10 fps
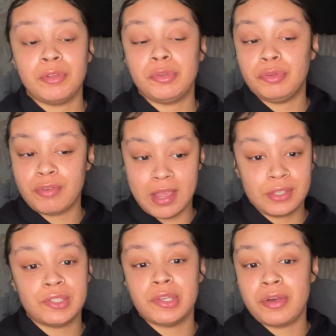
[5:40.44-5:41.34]
Great
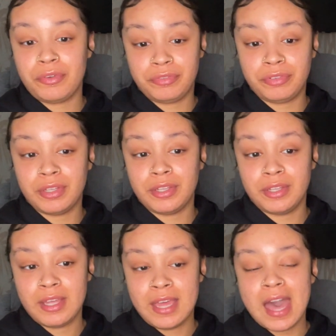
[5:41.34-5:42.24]
stuff.
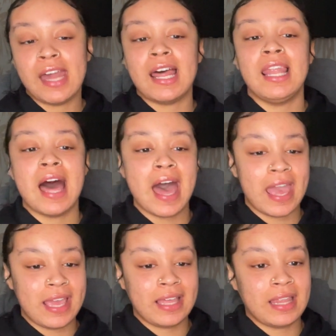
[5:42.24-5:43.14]
And I
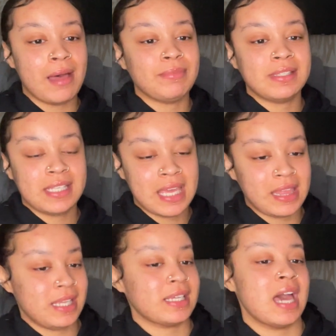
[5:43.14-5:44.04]
like, I'm seeing
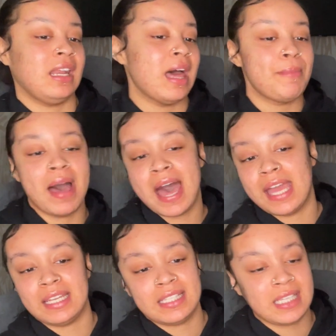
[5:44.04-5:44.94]
this kind of like behind
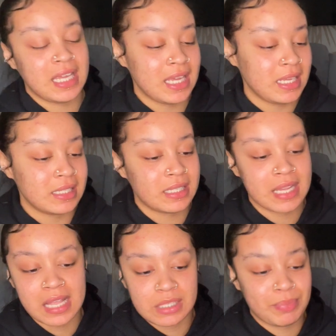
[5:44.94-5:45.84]
the scenes
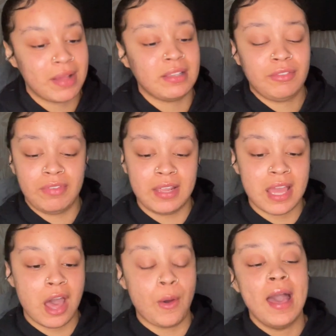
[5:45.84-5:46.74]
dance practice
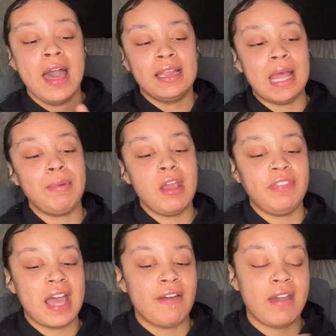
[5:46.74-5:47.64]
video. Let me know if they
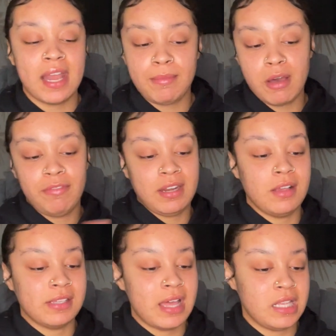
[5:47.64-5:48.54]
have any more videos
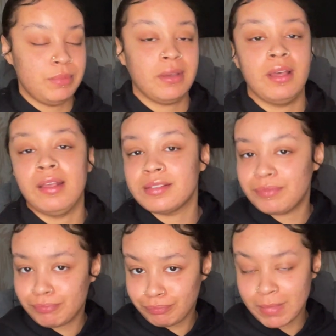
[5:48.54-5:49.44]
like this because
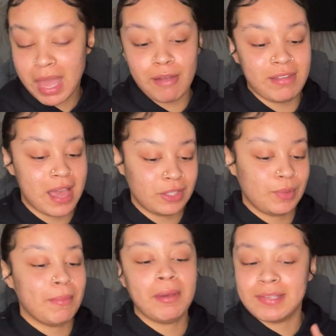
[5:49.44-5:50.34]
I'll react to it
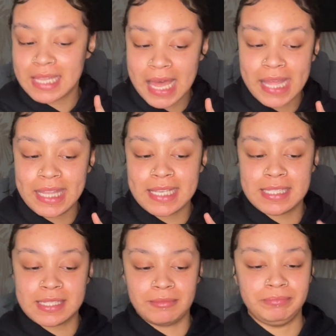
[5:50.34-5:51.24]
because I like
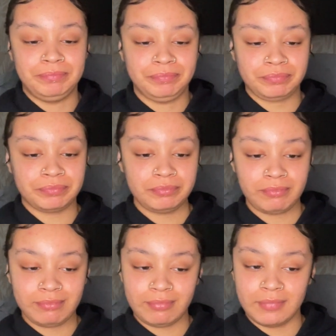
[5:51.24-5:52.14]

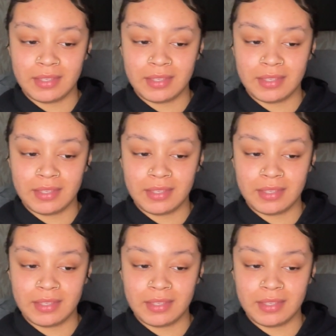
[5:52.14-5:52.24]
this.